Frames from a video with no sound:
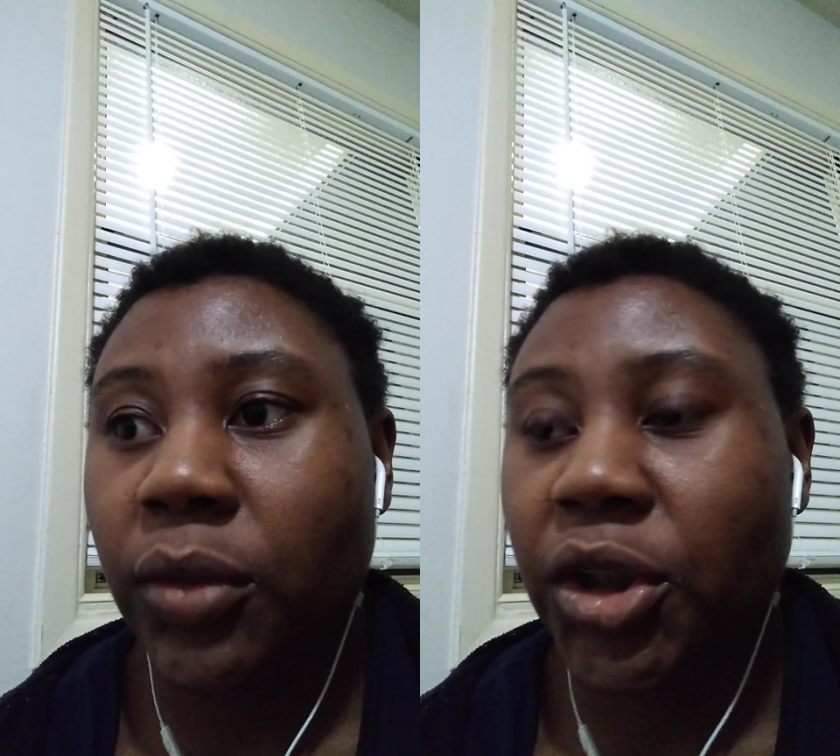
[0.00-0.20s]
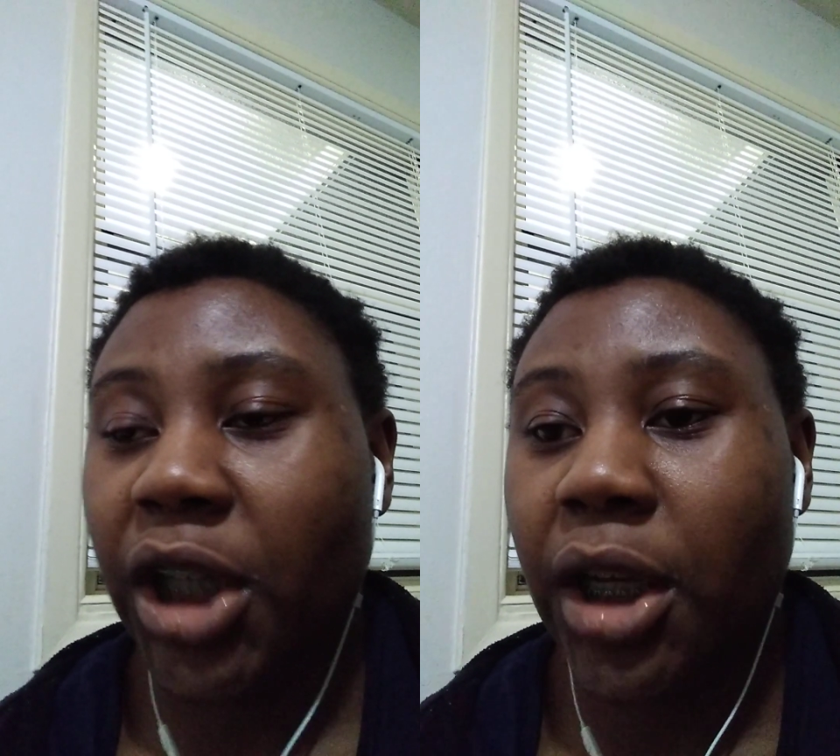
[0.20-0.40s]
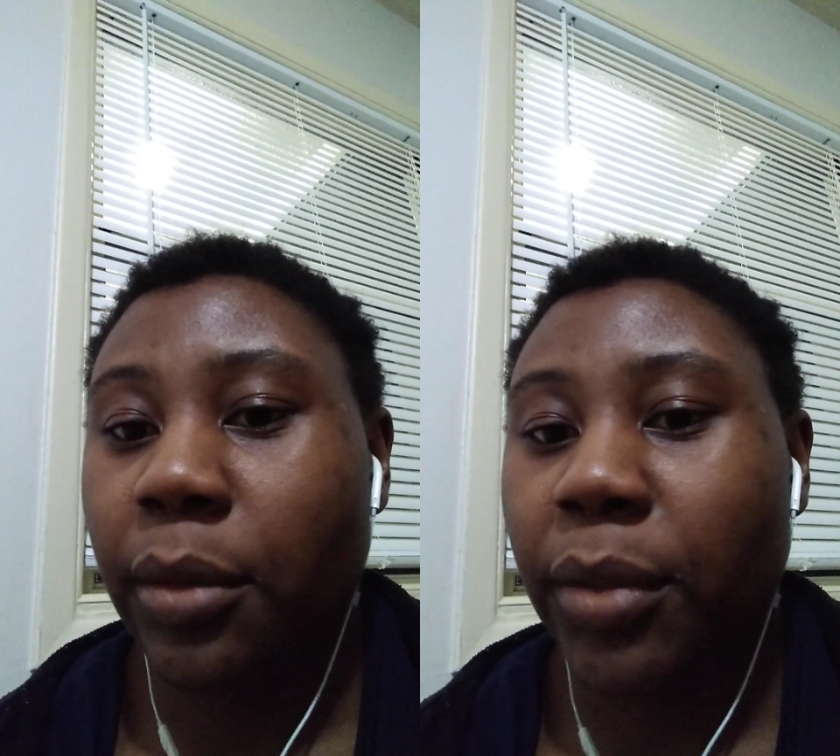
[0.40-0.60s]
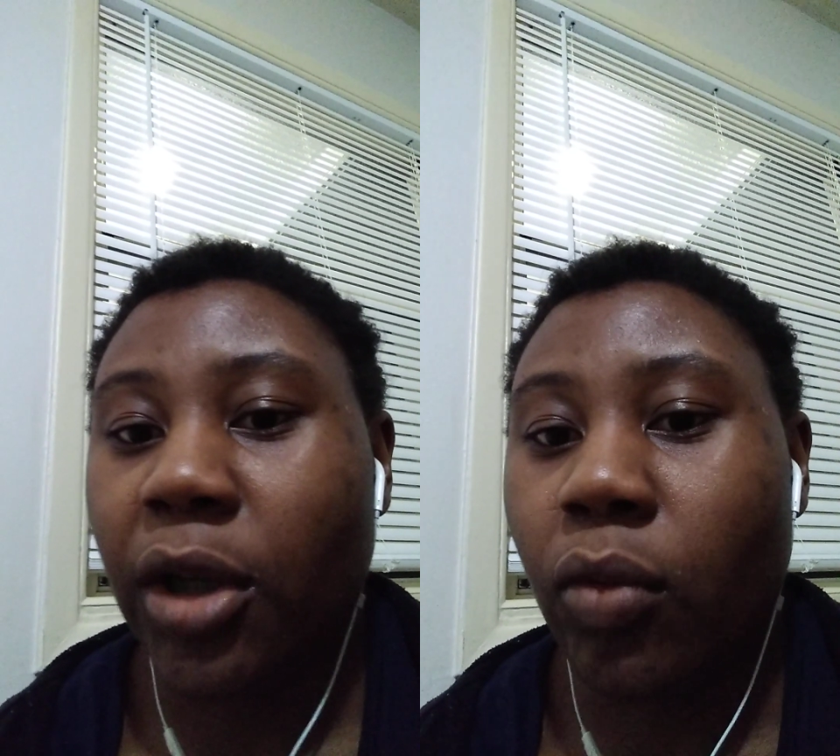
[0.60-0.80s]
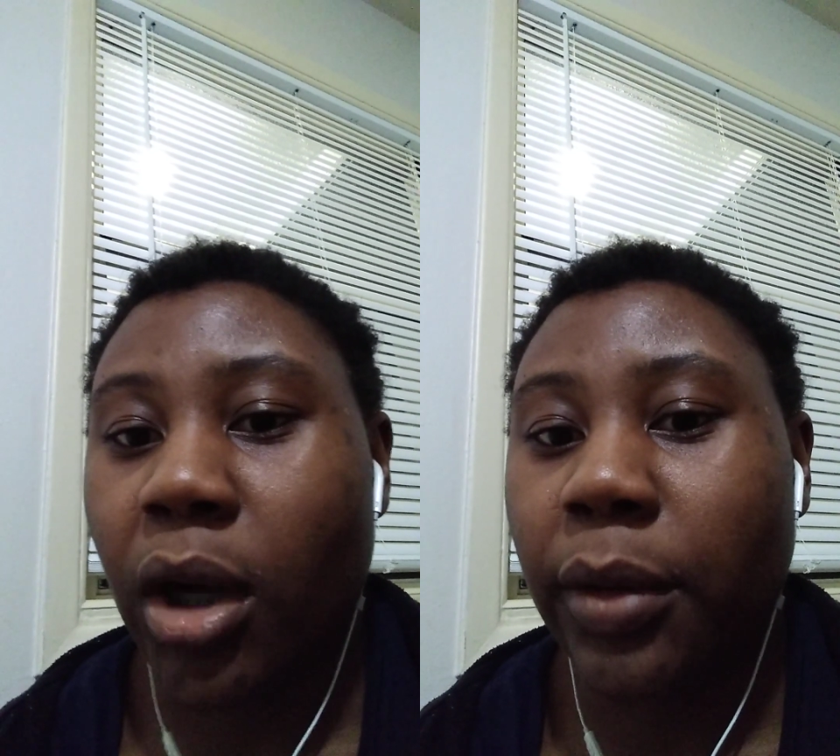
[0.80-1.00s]
Satan
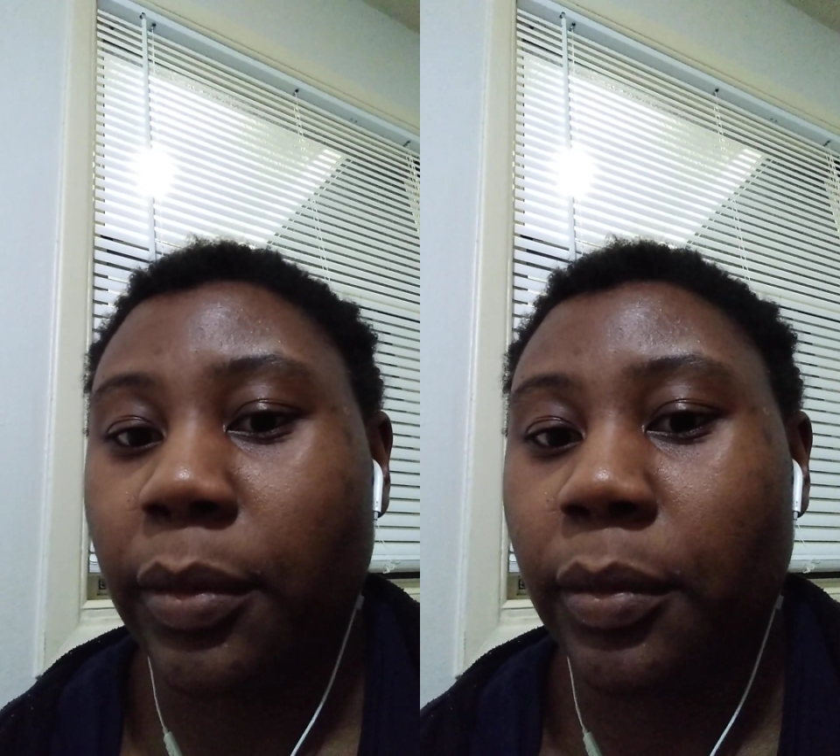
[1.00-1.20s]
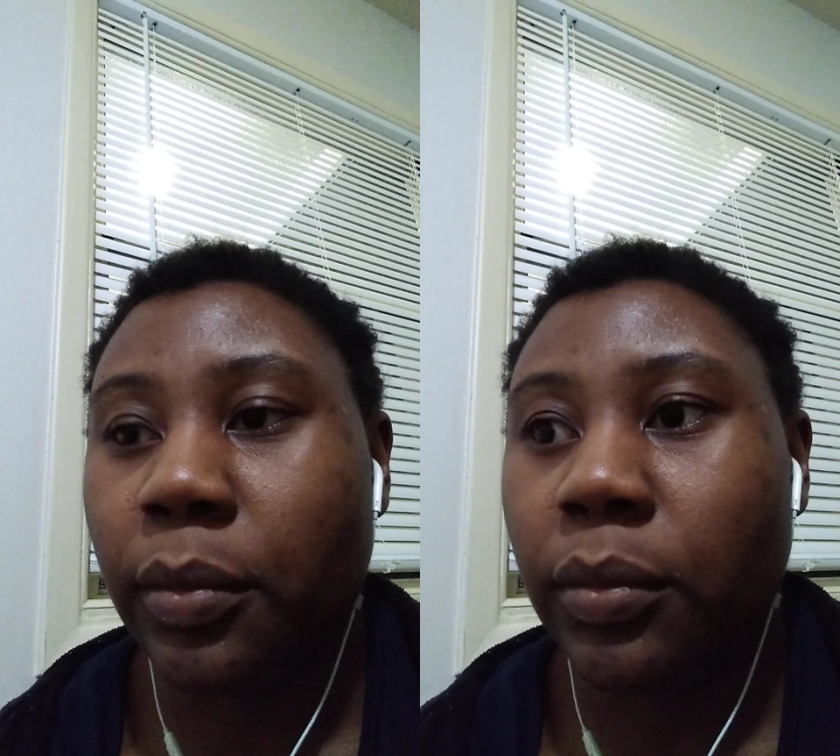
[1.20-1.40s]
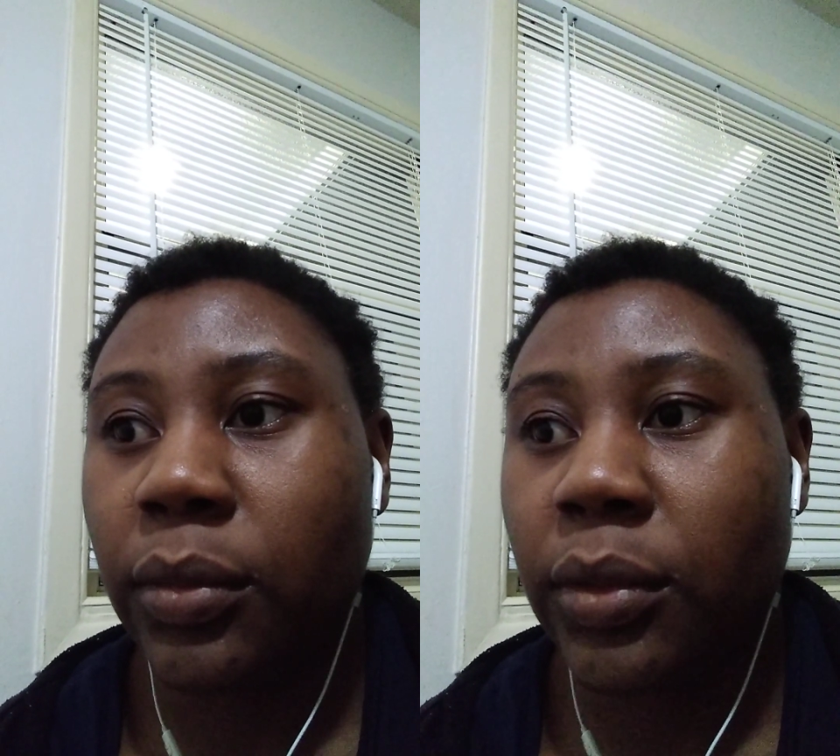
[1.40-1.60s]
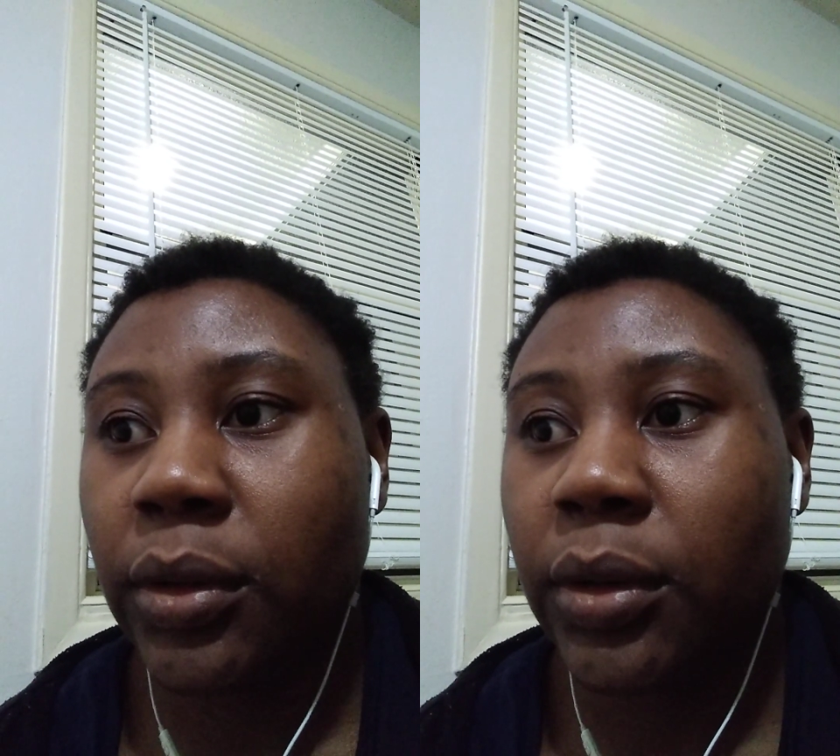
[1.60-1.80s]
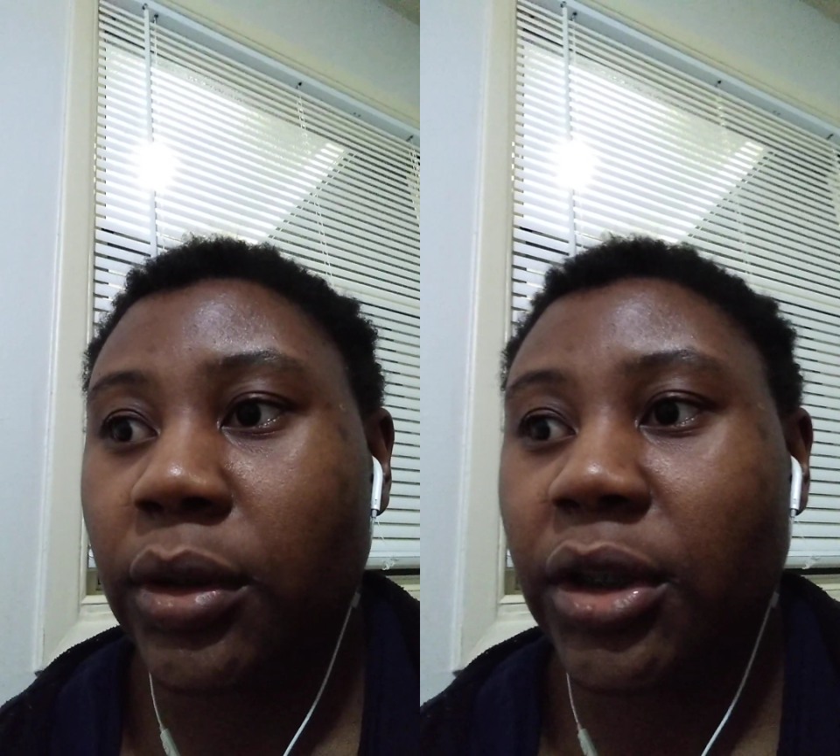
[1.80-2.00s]
be wanting
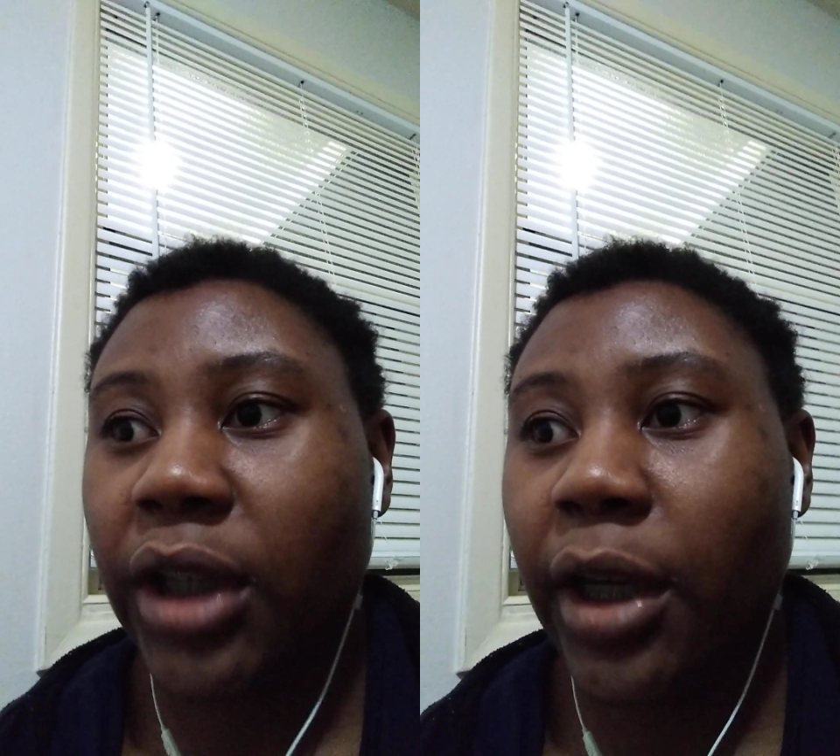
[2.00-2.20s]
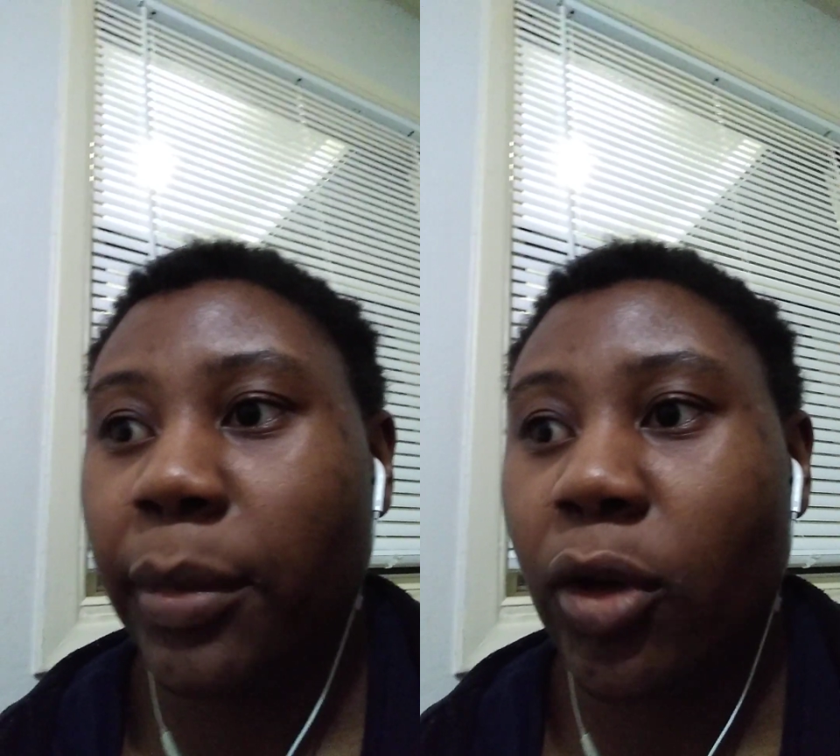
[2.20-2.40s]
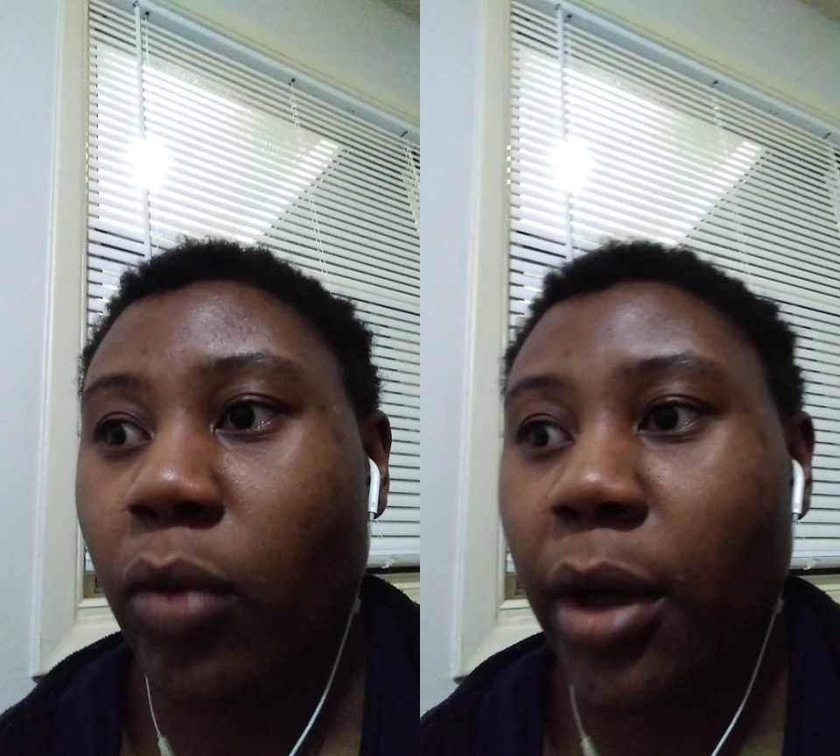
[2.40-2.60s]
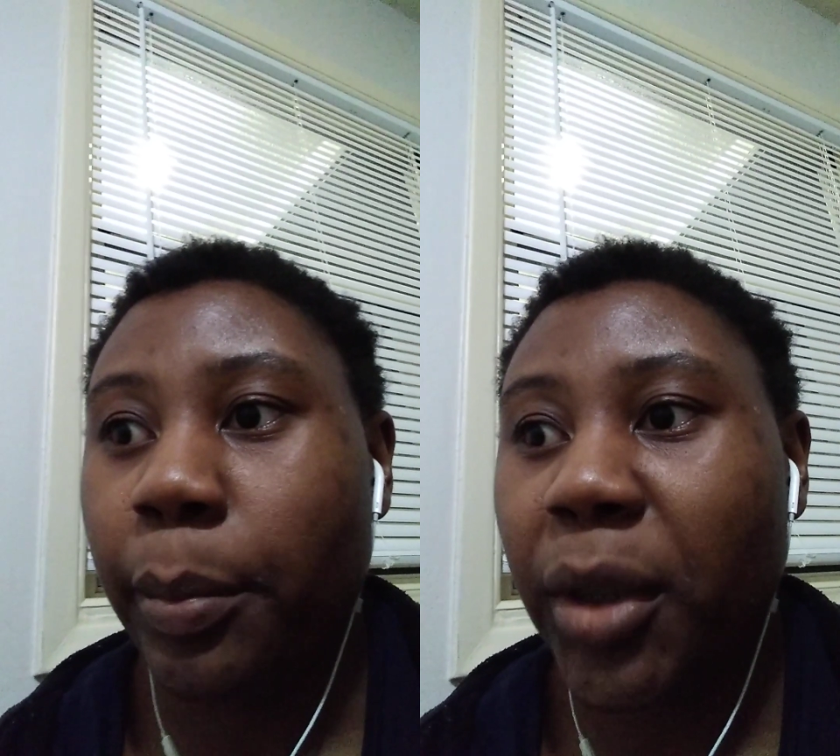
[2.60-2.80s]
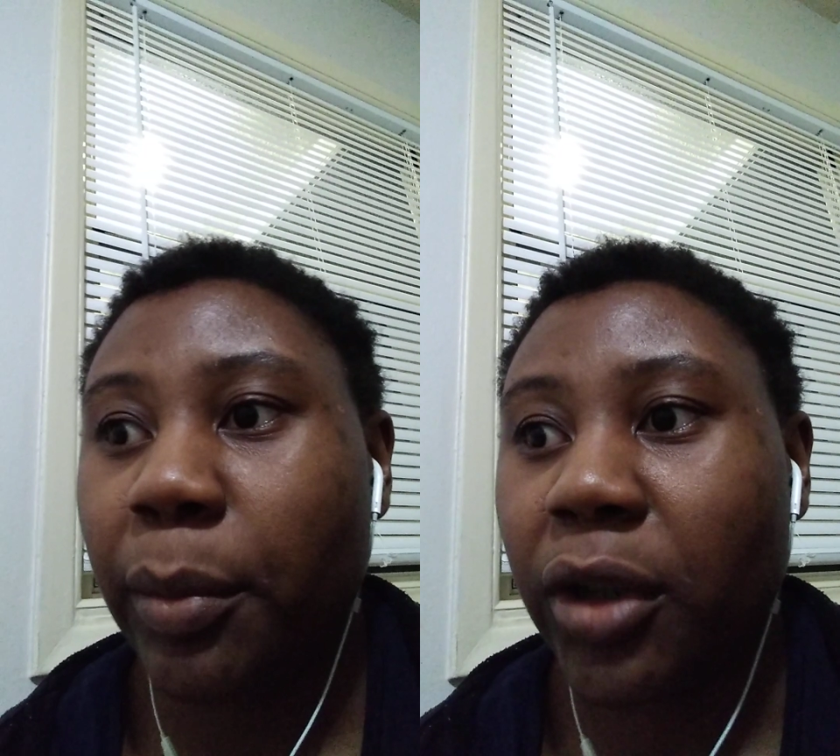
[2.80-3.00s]

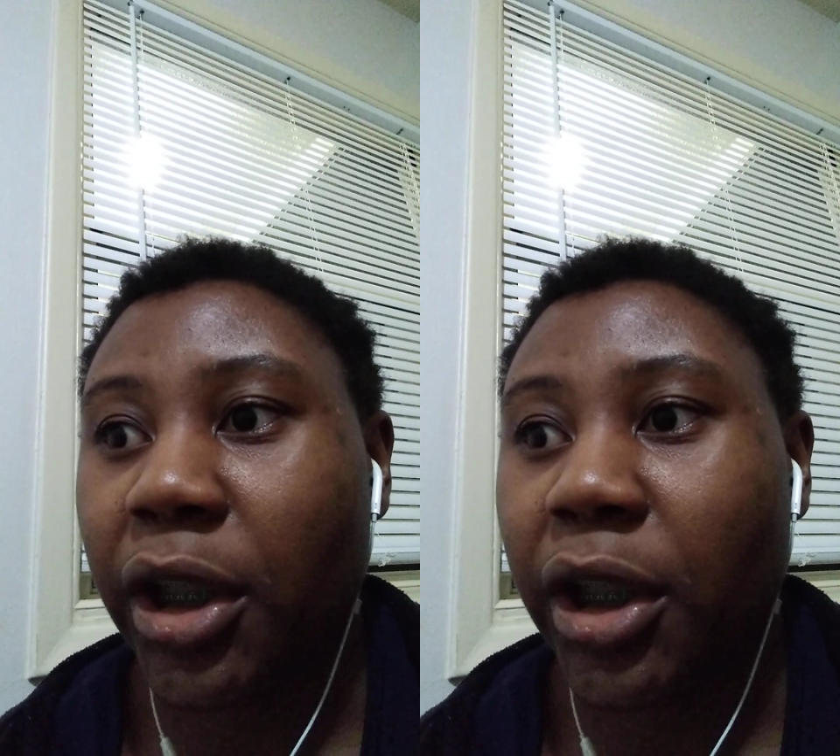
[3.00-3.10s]
people